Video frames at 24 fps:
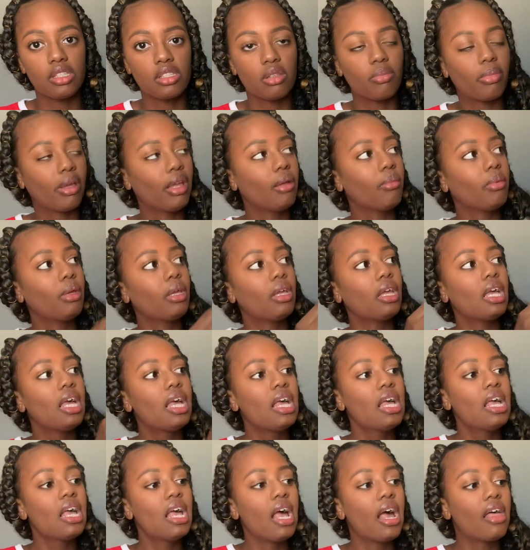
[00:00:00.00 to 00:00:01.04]
the baby,
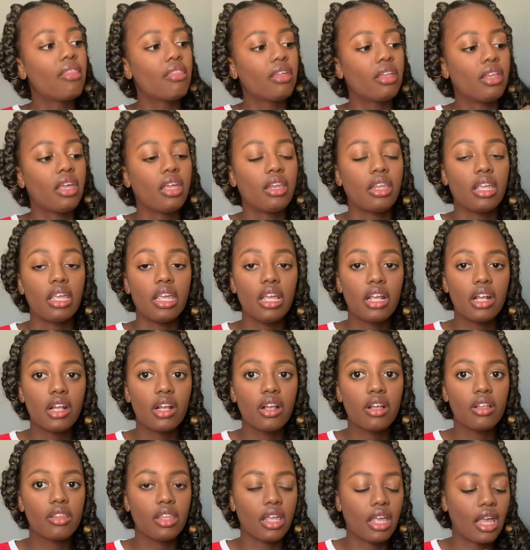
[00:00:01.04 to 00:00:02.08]
and then in
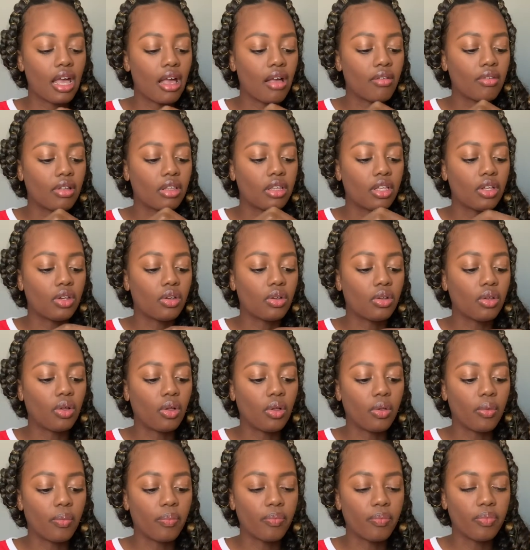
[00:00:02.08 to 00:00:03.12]
here they have a little
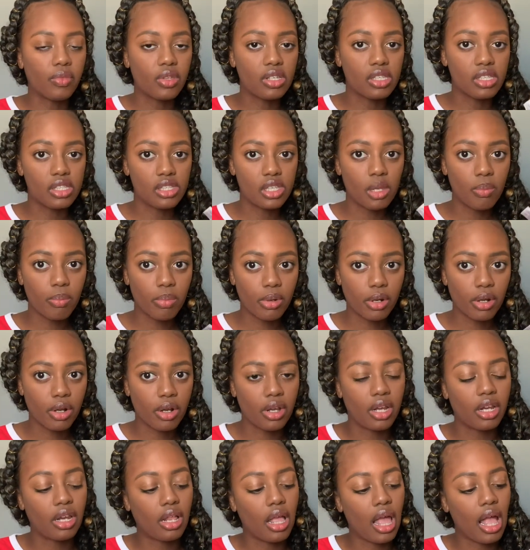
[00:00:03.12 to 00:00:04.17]
zipper,
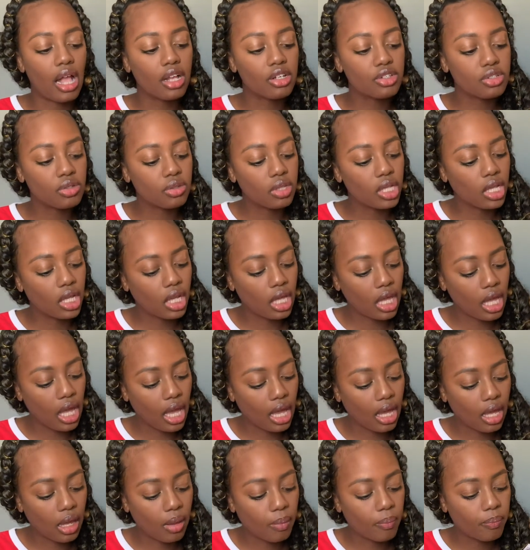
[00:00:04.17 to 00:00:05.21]
and it actually
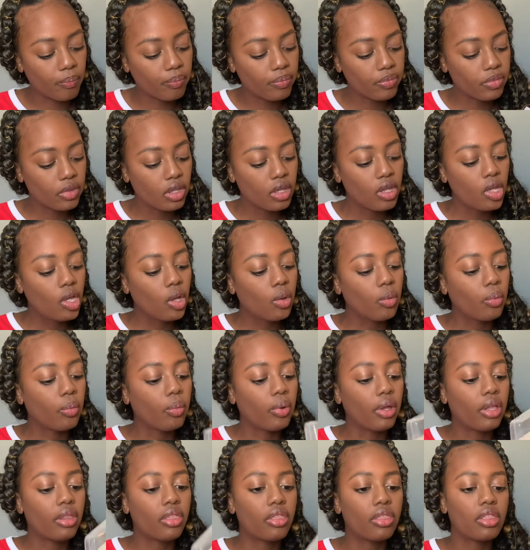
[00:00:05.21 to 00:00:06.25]
came
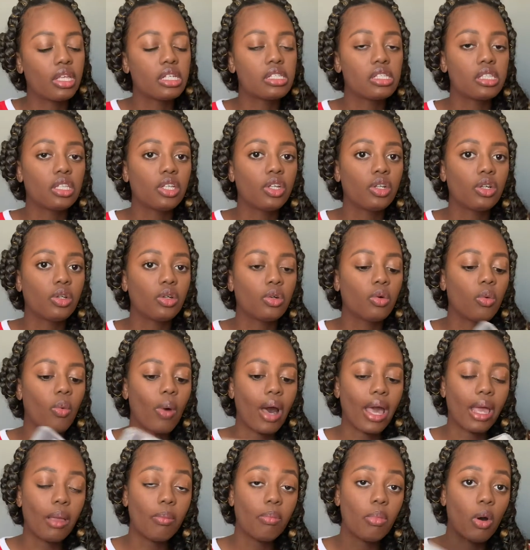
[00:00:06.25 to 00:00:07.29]
with this little
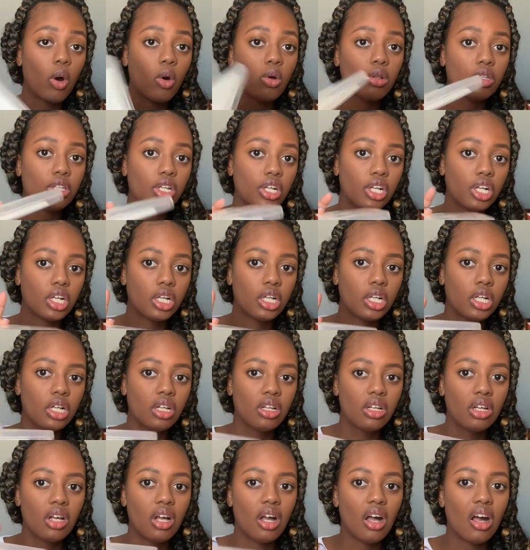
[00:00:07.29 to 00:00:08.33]
wipe holder,
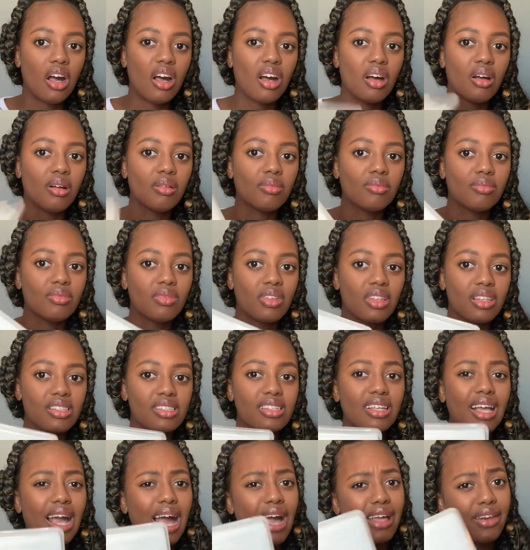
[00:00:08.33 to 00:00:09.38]

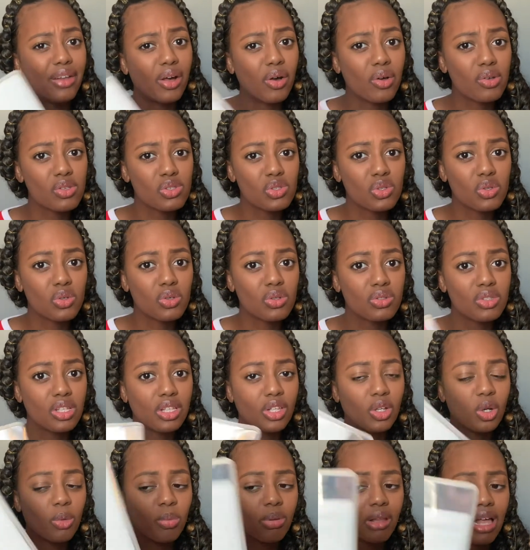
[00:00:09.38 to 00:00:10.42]
kind of old school, the
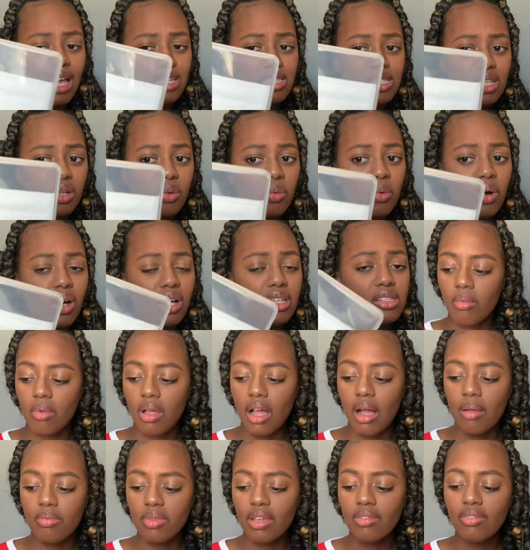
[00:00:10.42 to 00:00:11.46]
little plastic one.
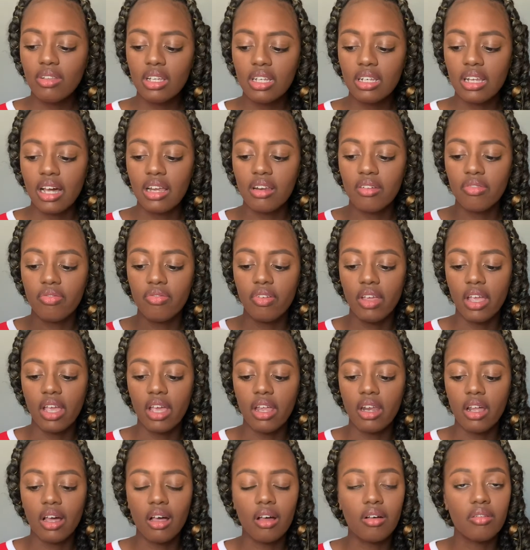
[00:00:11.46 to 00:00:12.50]
I'm definitely not a fan
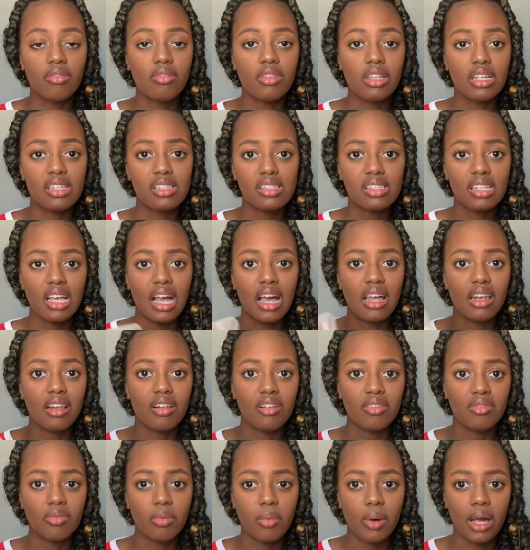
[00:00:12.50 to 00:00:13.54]
of this kind
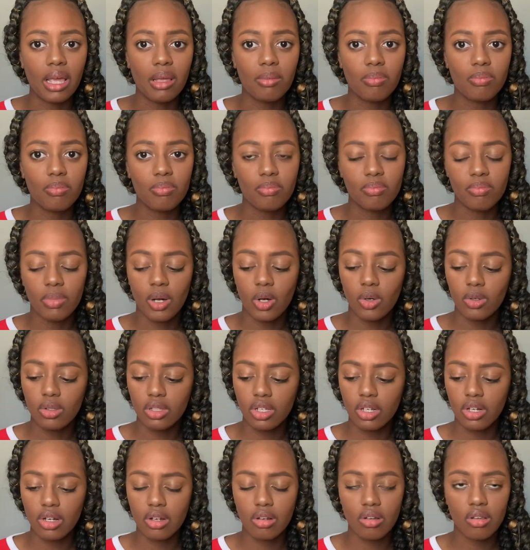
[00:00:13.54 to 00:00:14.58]
of wipe
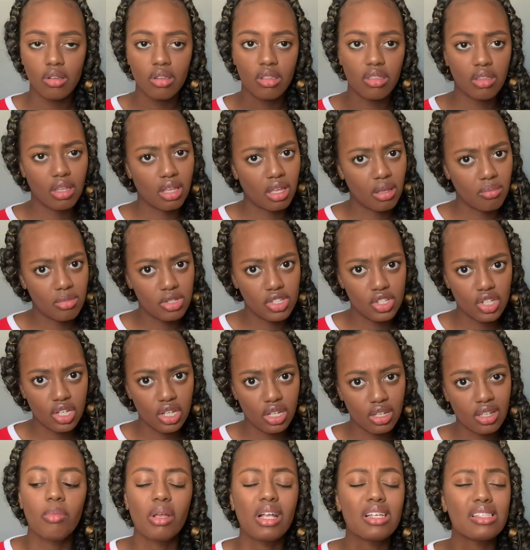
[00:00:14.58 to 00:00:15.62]
holder thingy
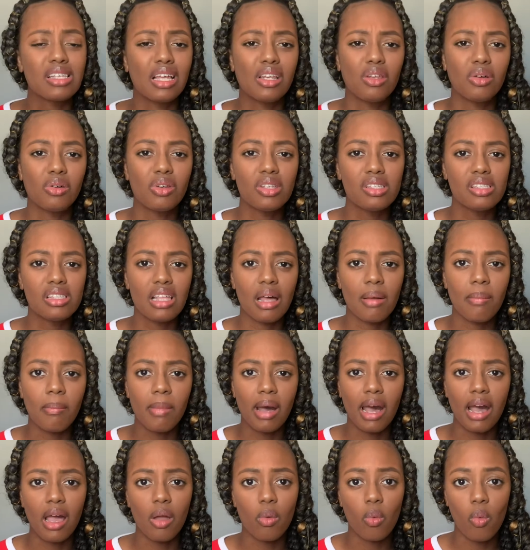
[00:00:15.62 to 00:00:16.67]
majig because I noticed that
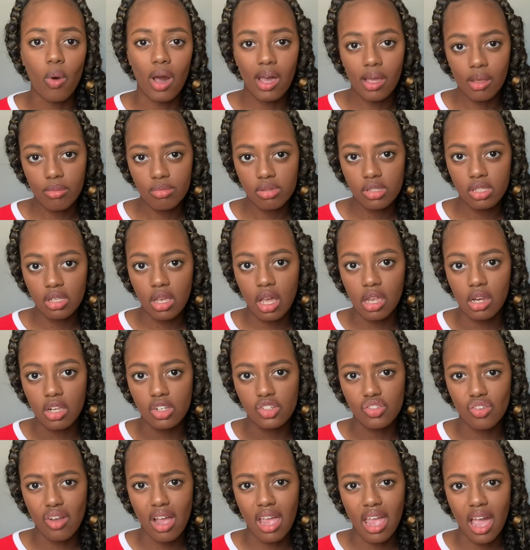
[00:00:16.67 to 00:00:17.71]
my wipes kind of
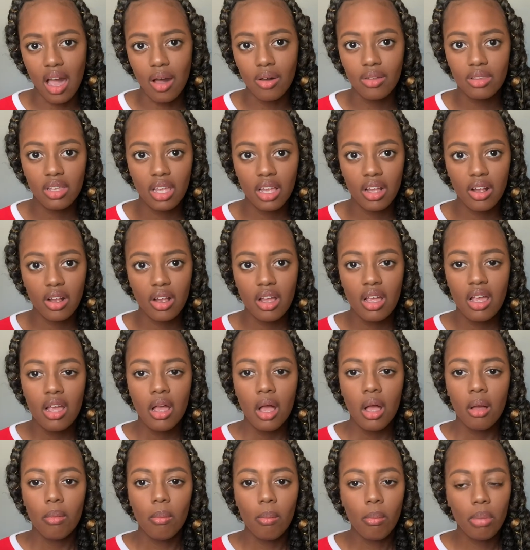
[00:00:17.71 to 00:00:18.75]
dry out in here,
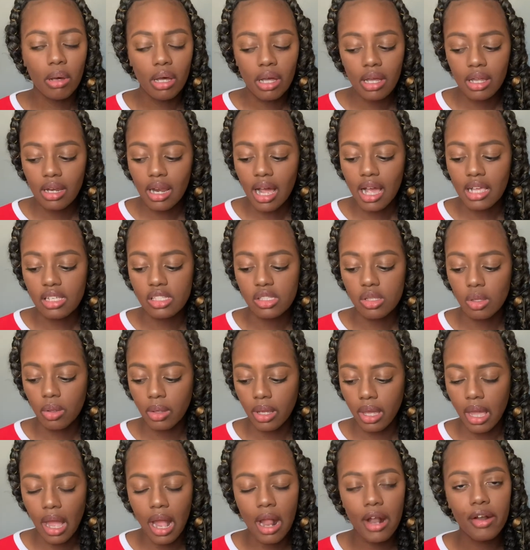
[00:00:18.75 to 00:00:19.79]
but I still
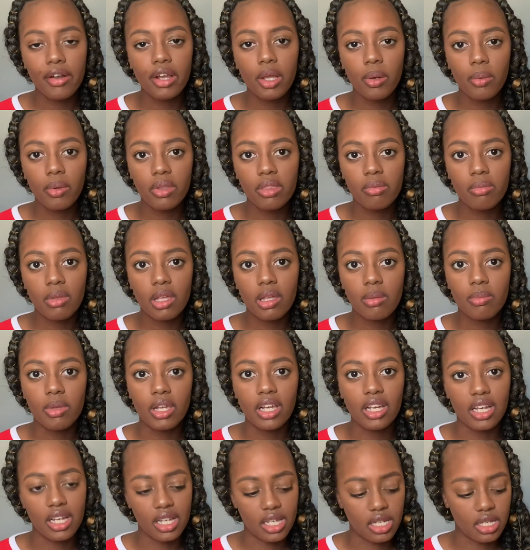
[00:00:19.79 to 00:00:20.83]
carry it with me
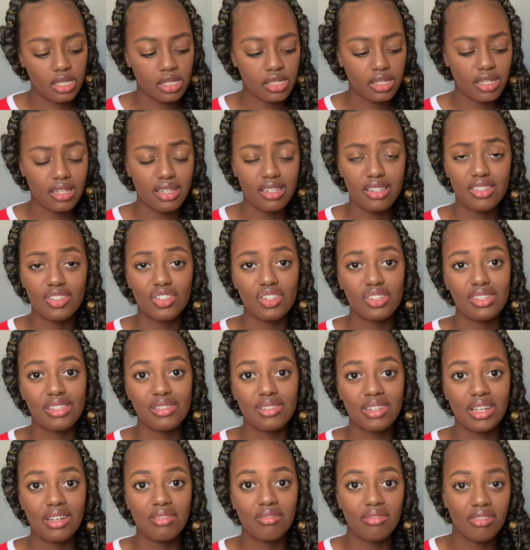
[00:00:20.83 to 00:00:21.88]
because it's just
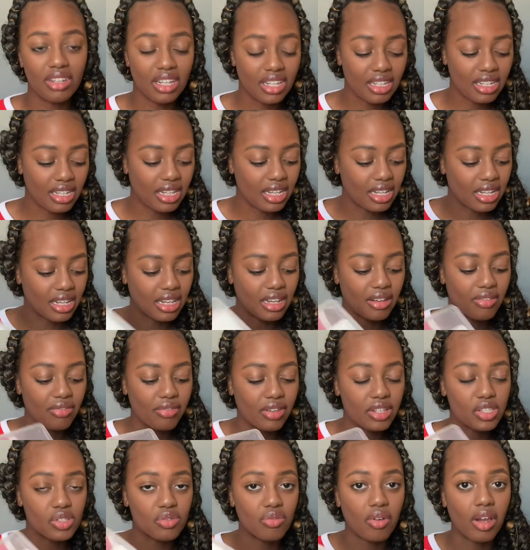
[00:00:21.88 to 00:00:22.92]
convenient. It
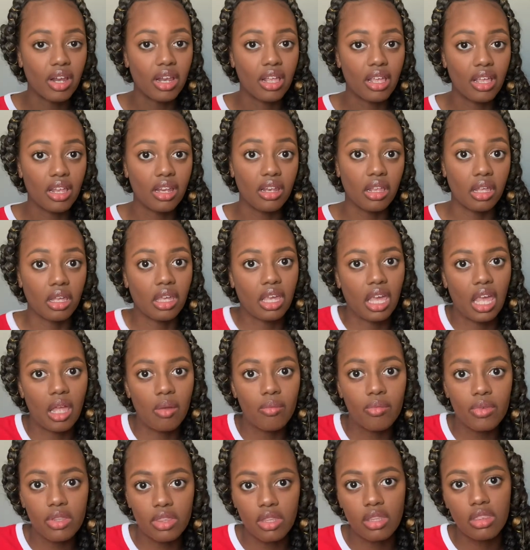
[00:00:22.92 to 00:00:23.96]
fits right in. It came
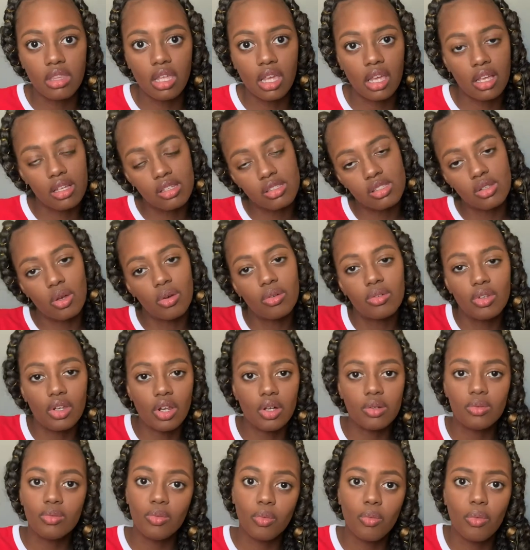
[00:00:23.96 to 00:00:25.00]
with the thing, so you know,
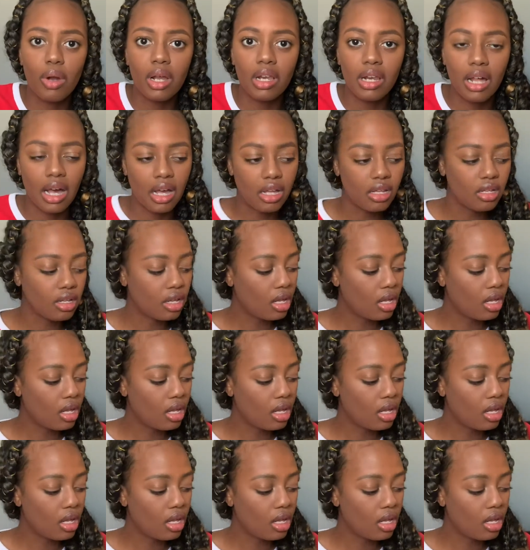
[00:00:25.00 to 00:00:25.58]
why not?